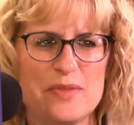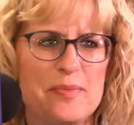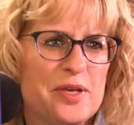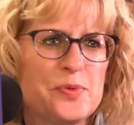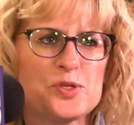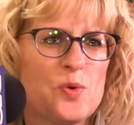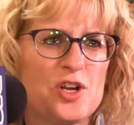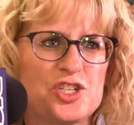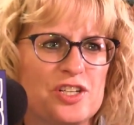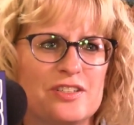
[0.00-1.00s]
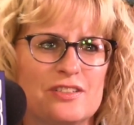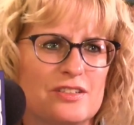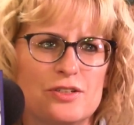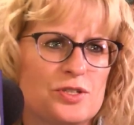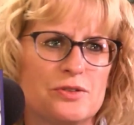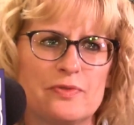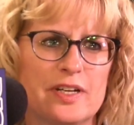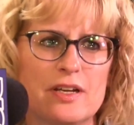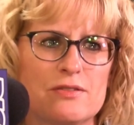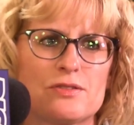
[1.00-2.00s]
He Maybe he was watching YouTube
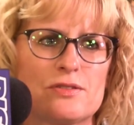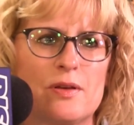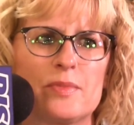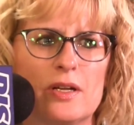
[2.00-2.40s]
videos or something.